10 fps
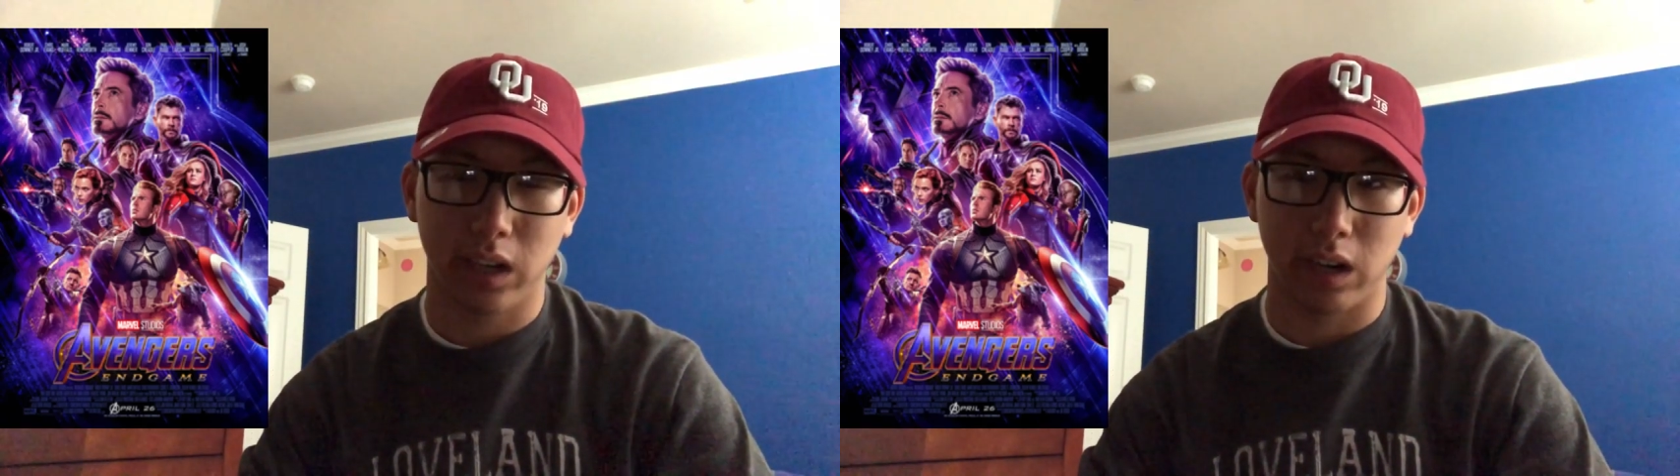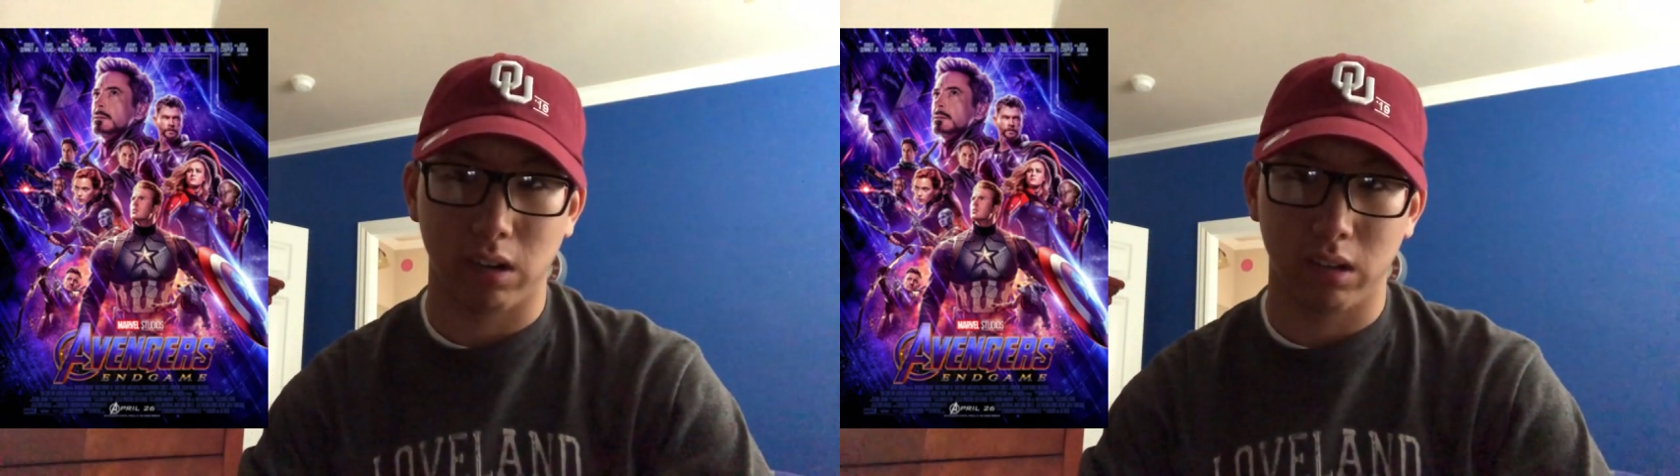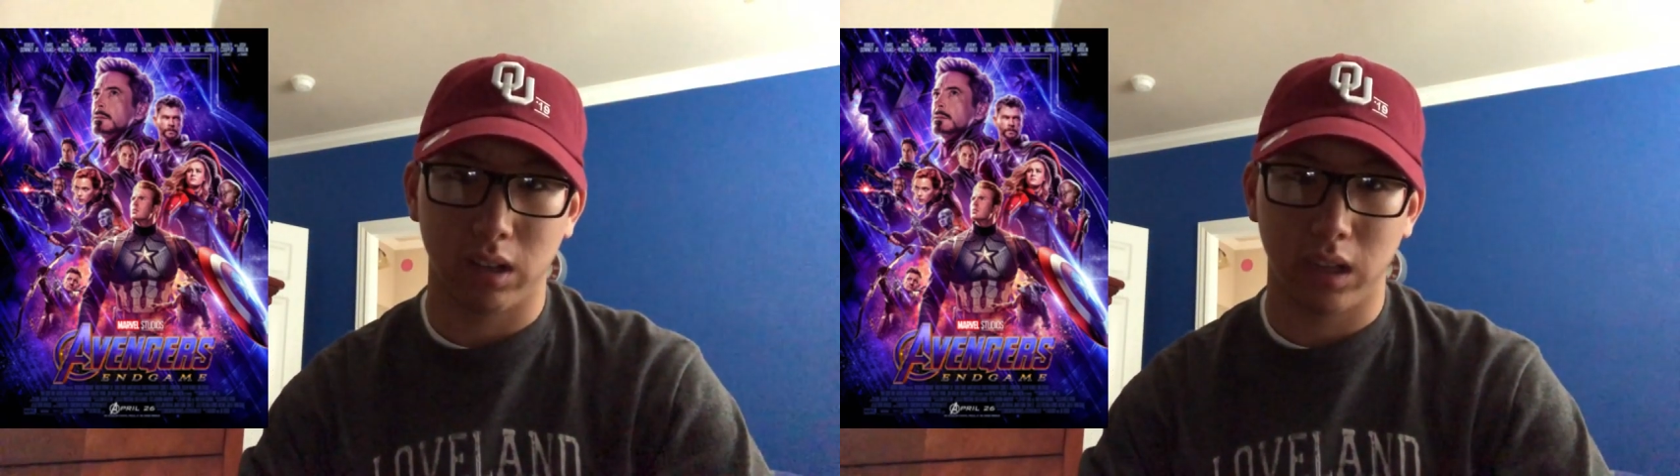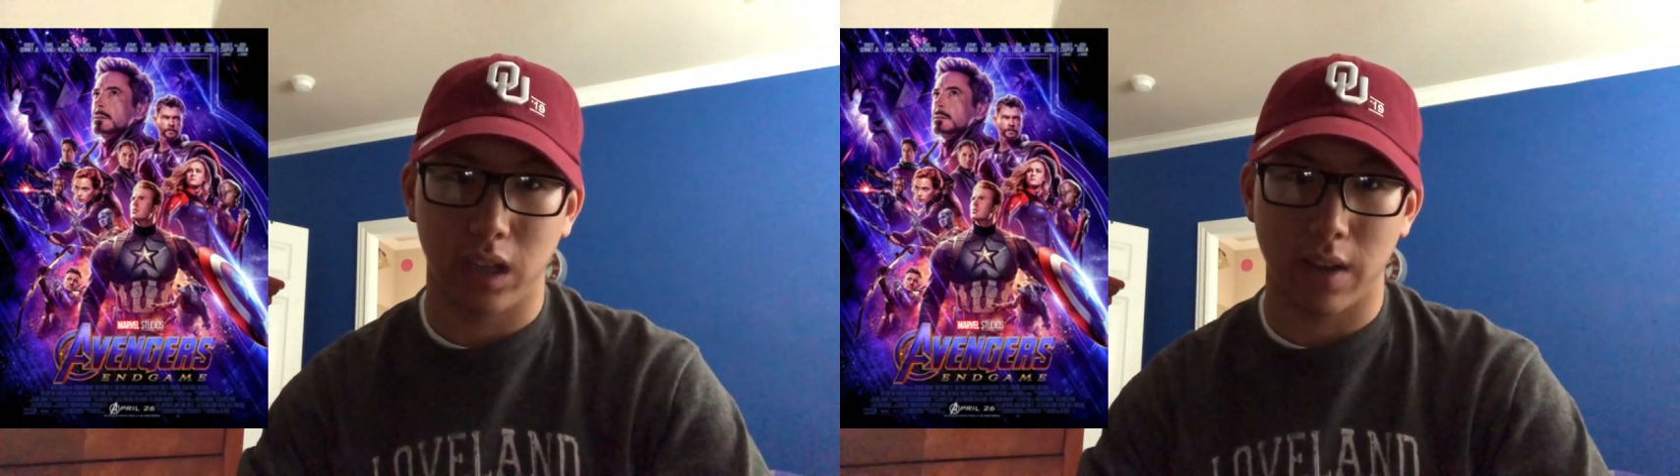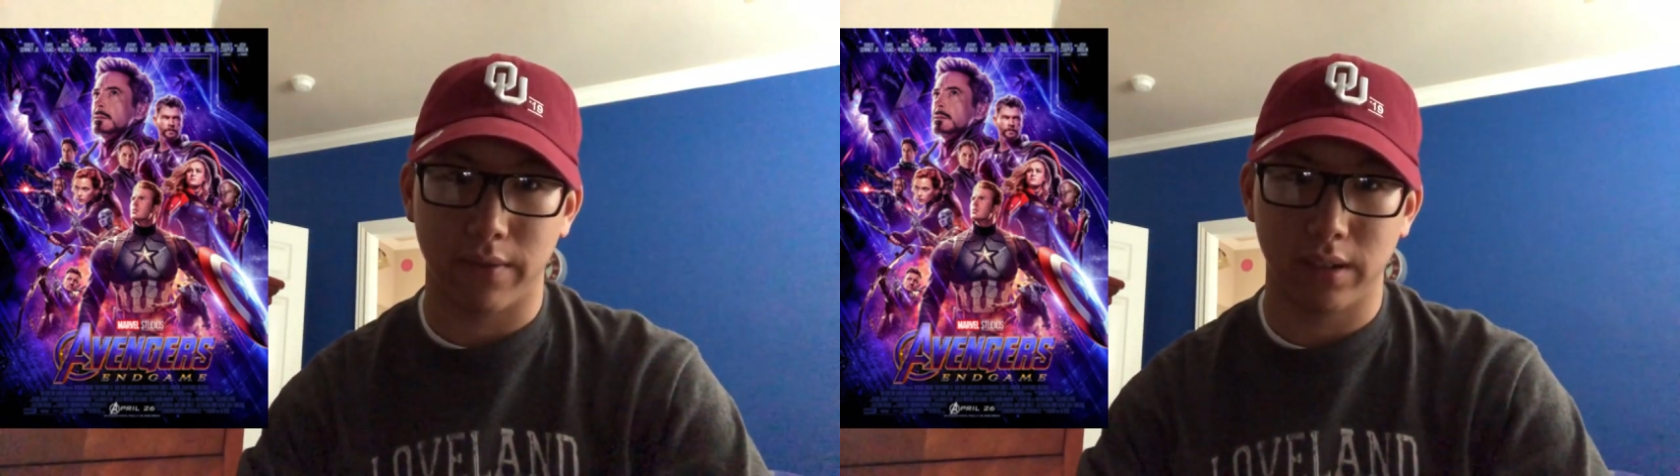Carol
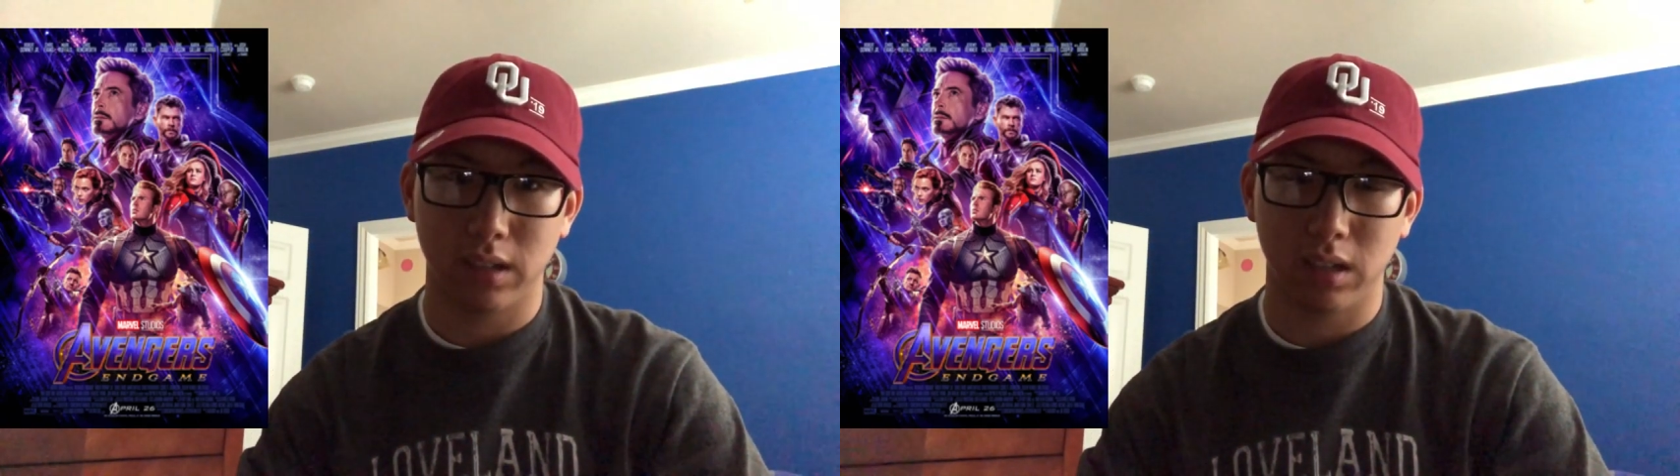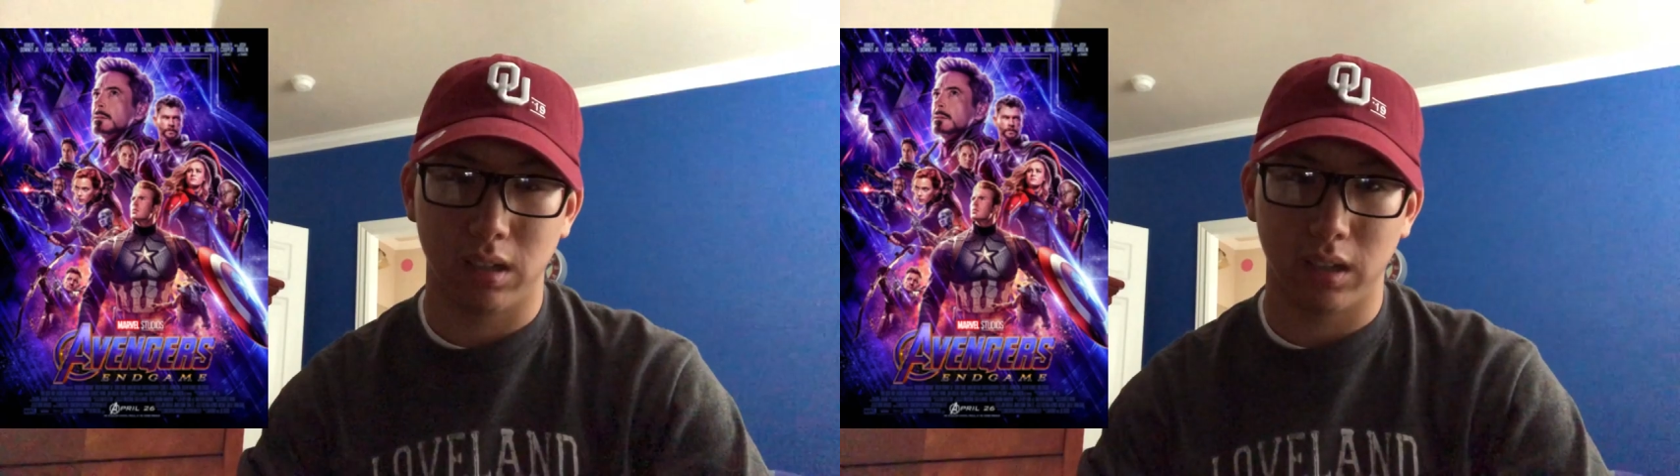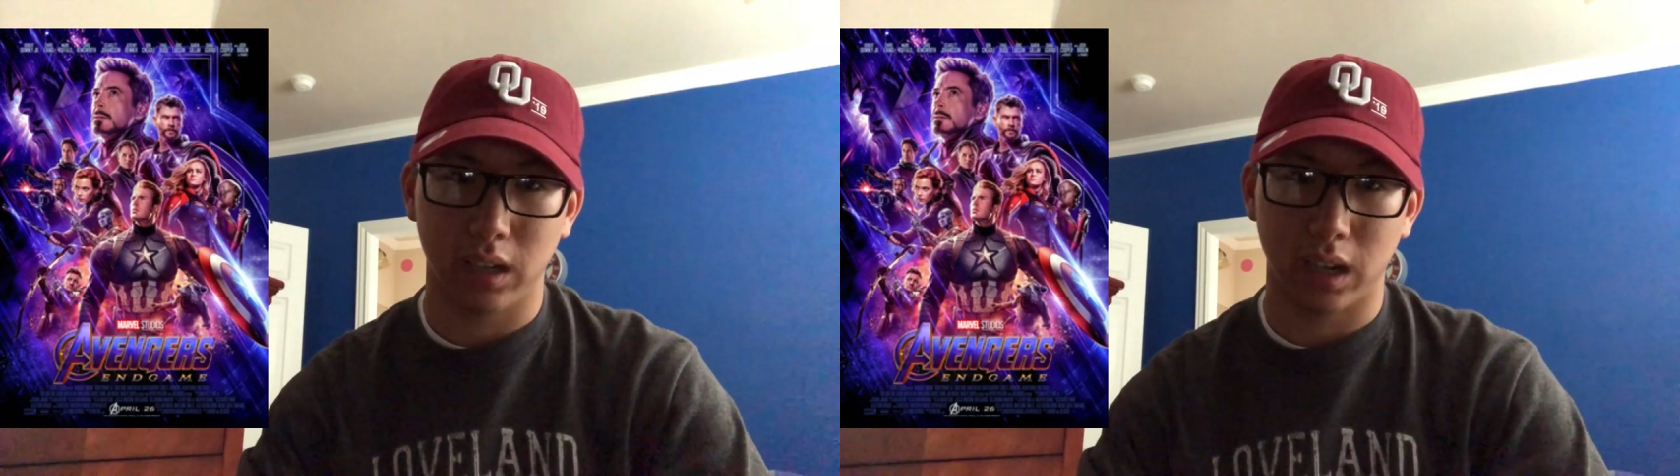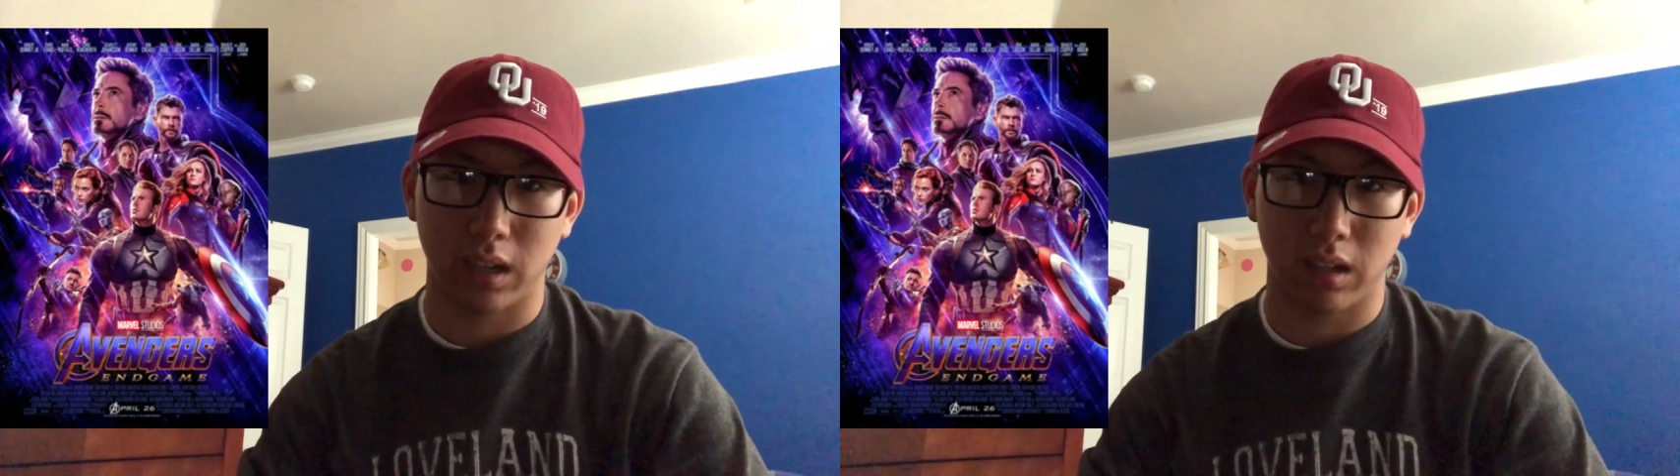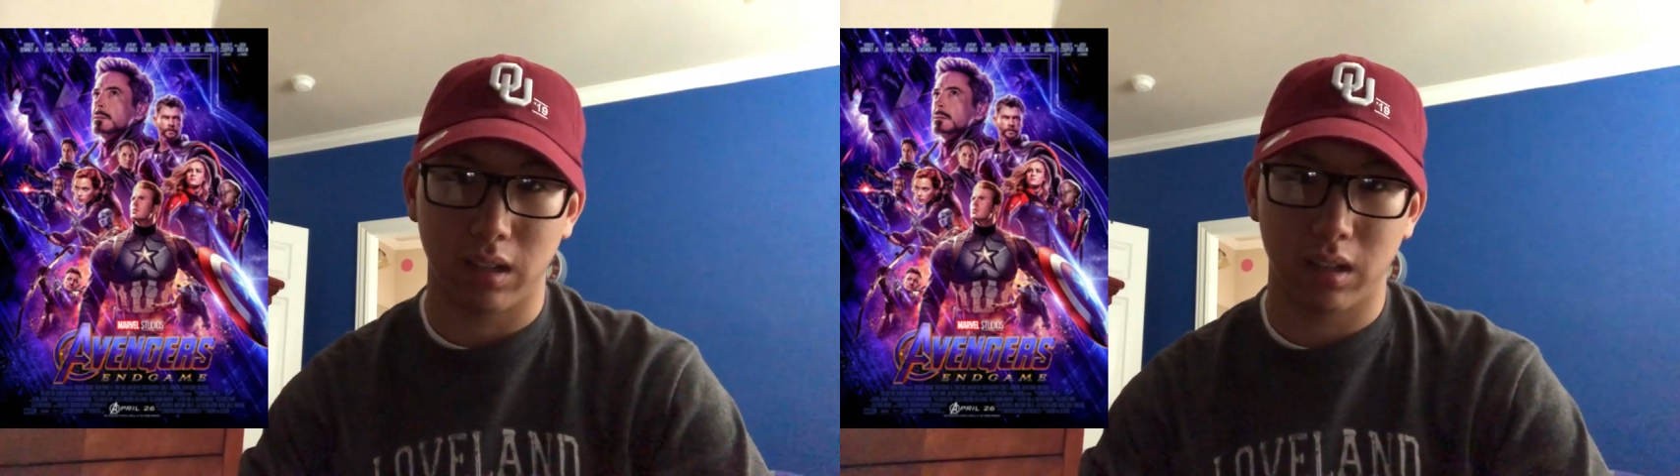Danvers looking
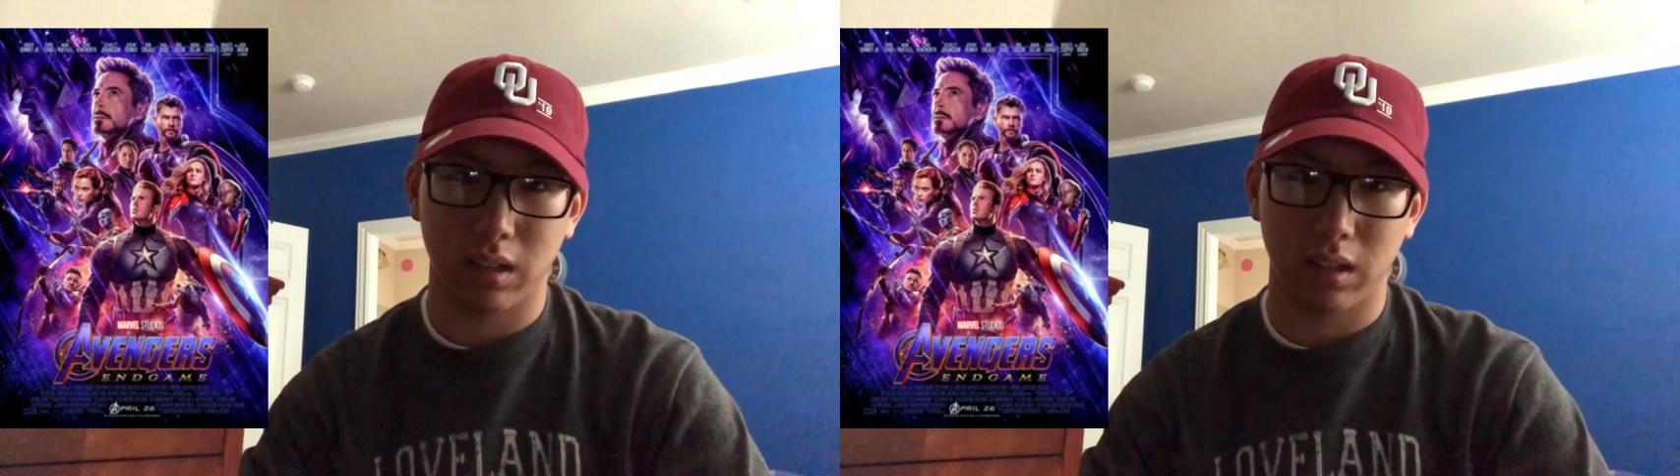at